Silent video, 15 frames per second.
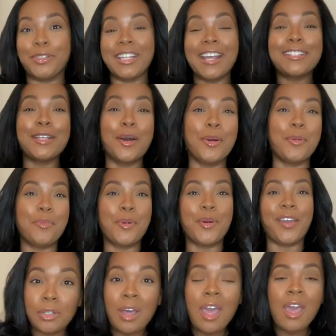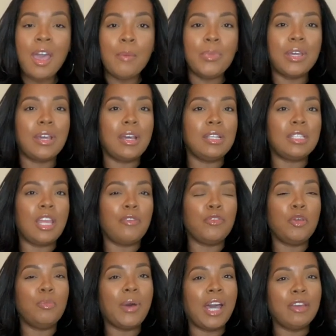That's the whole point. Because if
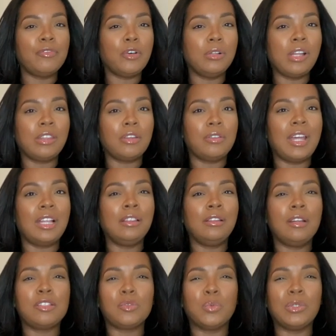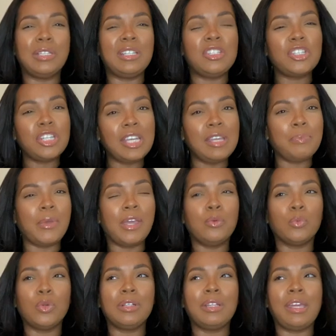you buy faux leather that looks really cheap
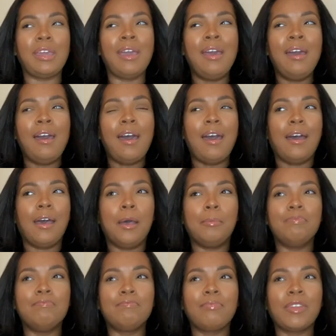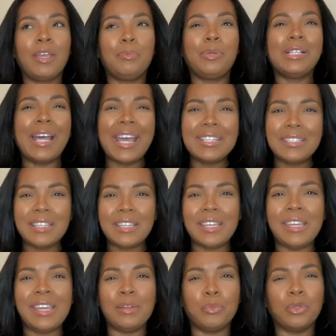and really um,
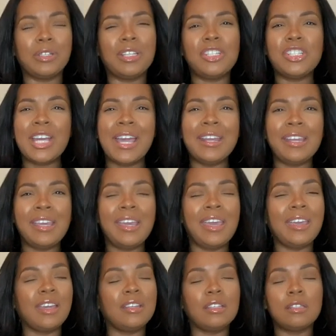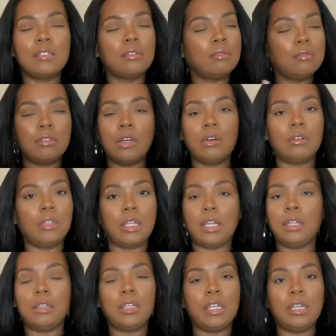plasticky and really shiny, it can just
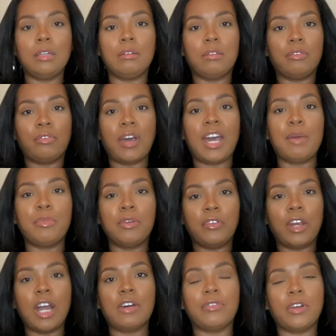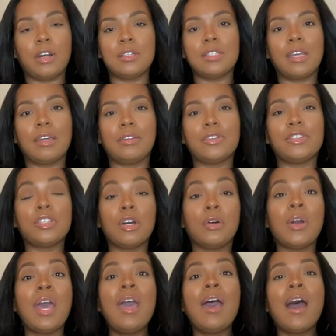totally kill the vibe of your outfit altogether.
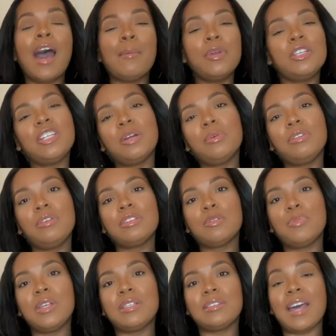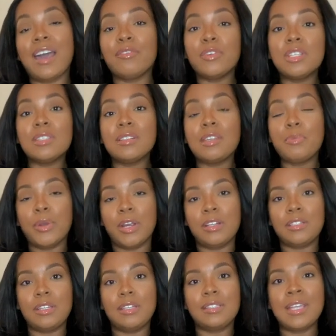So I'm gonna share with you some pieces I've recently
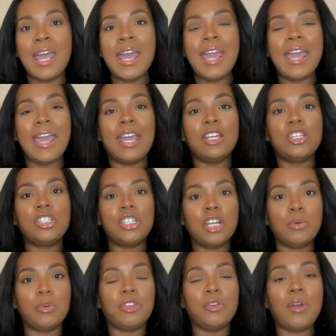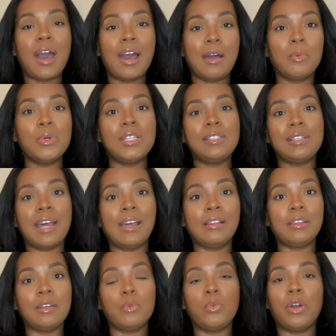purchased and share with you how I would style
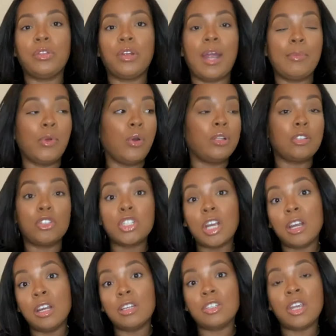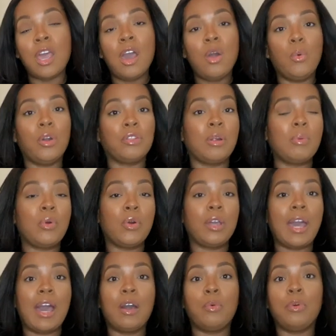them, whether I'm going to church, whether I'm going
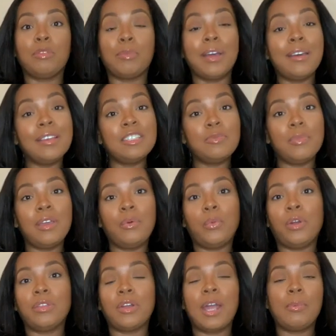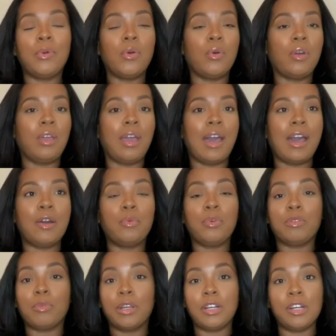out with my husband, whether I'm going out
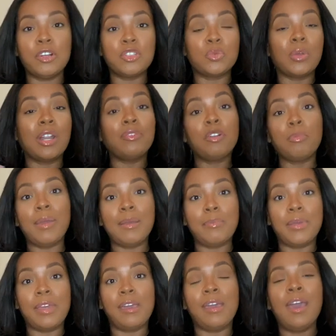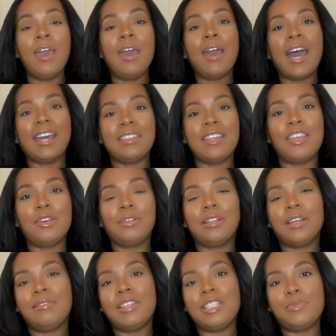with my girls, whatever it may be. I think you'll
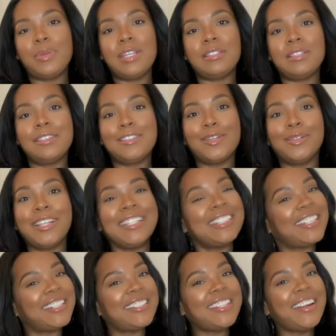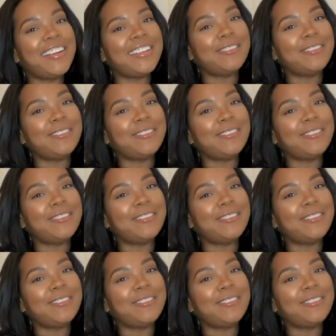love these pieces, so let's get started.